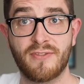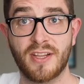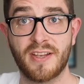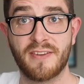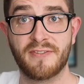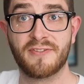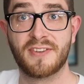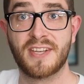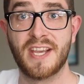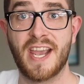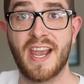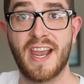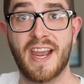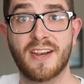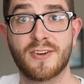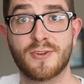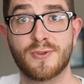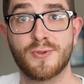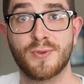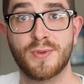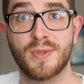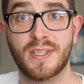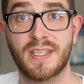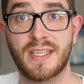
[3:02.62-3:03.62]
lift to
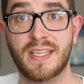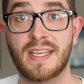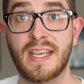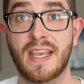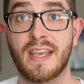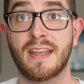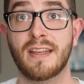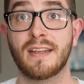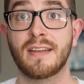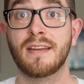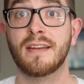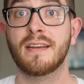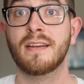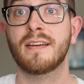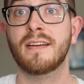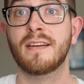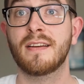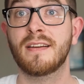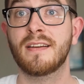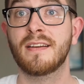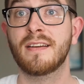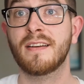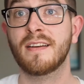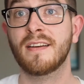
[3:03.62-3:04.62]
actually get
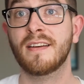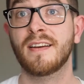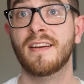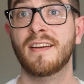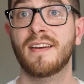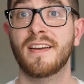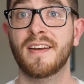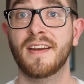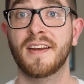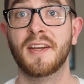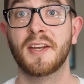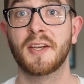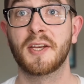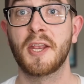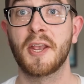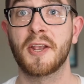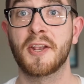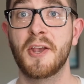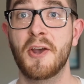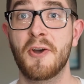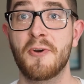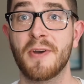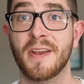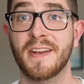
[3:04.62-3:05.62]

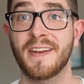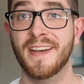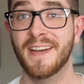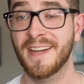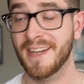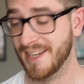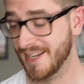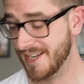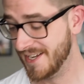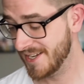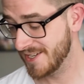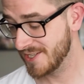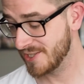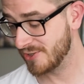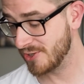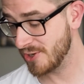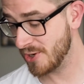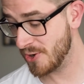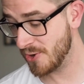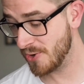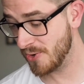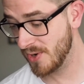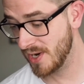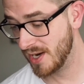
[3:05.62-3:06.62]
going.
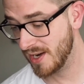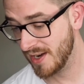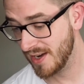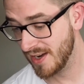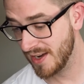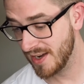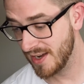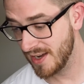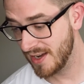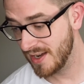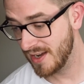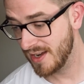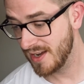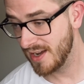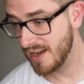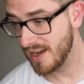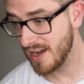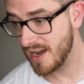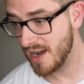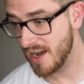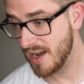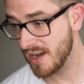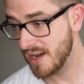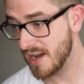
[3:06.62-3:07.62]
So
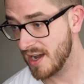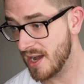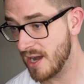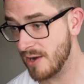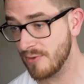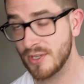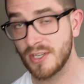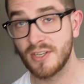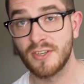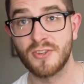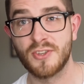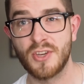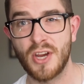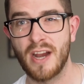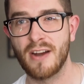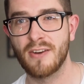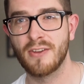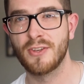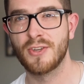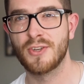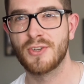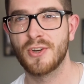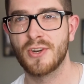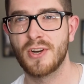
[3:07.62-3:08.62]
I wasn't
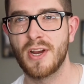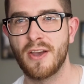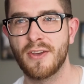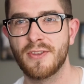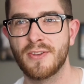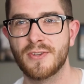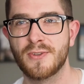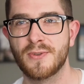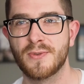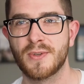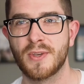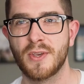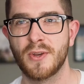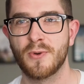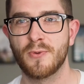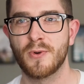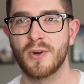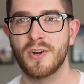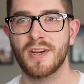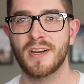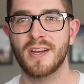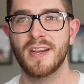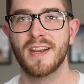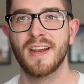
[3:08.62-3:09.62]
entirely sure how this was going to
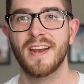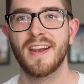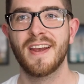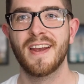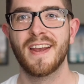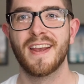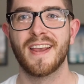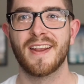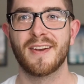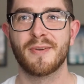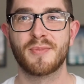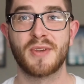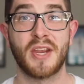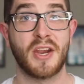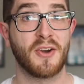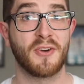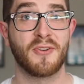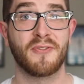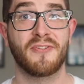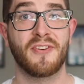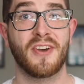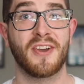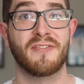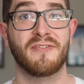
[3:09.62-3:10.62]
work, and I'm
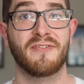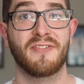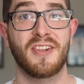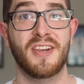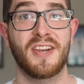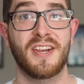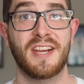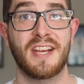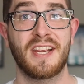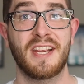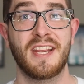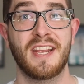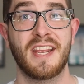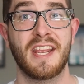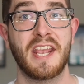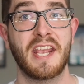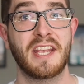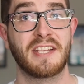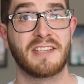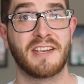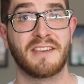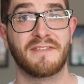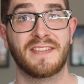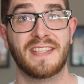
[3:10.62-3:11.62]
terrified of flying,
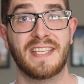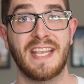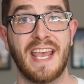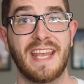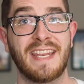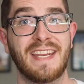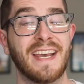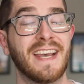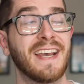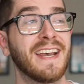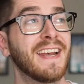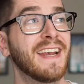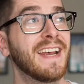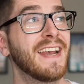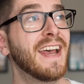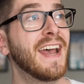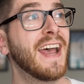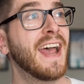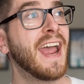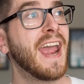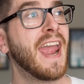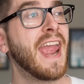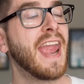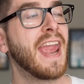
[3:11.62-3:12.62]
as I've said.
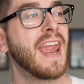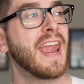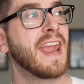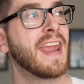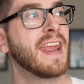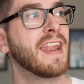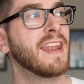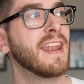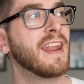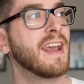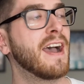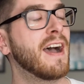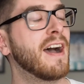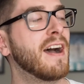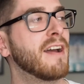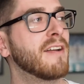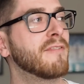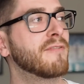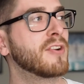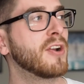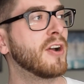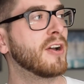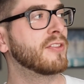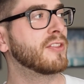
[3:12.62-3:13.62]
And
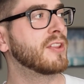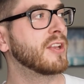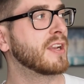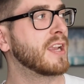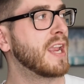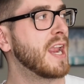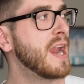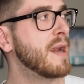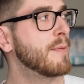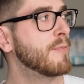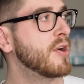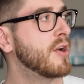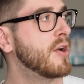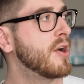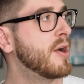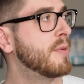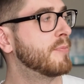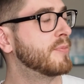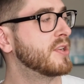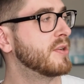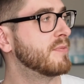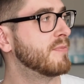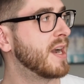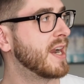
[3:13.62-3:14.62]
I've got the camera
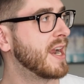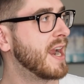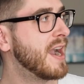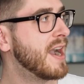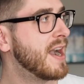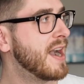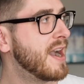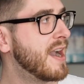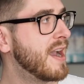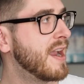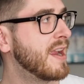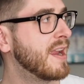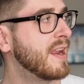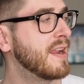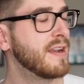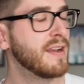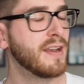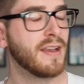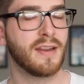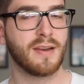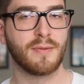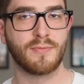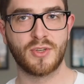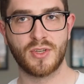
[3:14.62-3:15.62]
up to my eye,
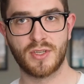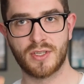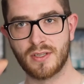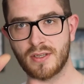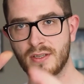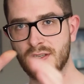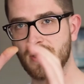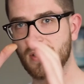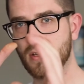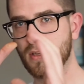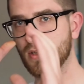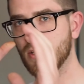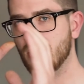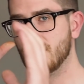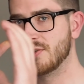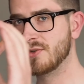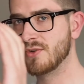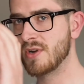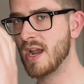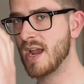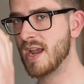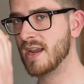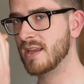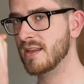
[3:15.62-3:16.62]
and I'm just
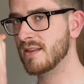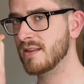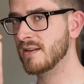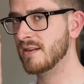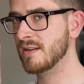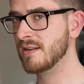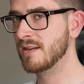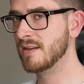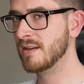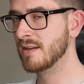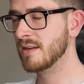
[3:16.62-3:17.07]
tracking